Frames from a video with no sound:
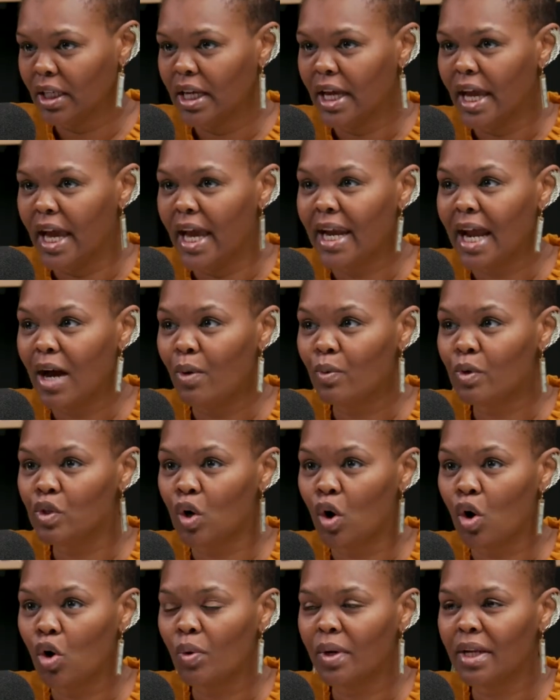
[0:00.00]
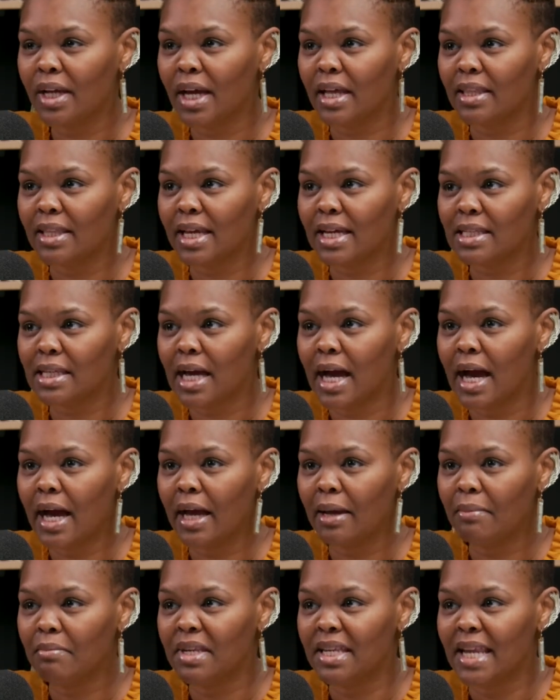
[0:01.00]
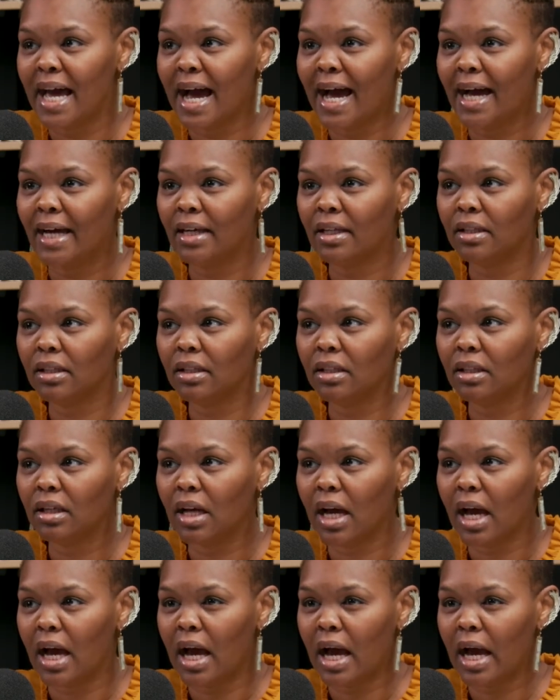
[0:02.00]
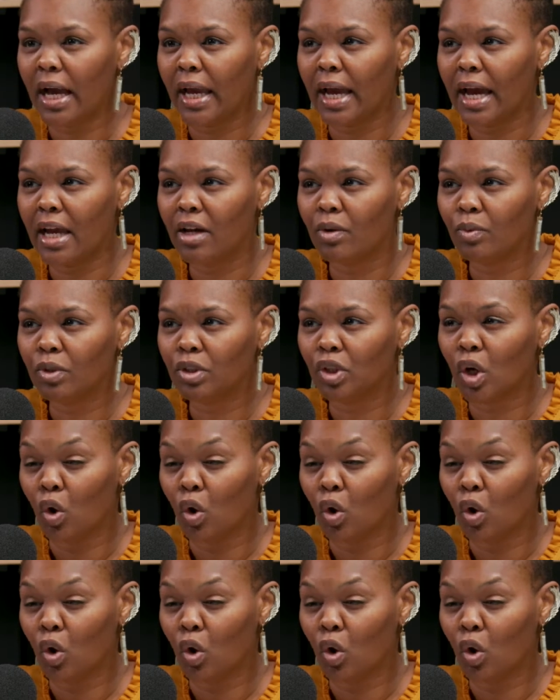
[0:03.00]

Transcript: Okay. And I was already at that time I kind of was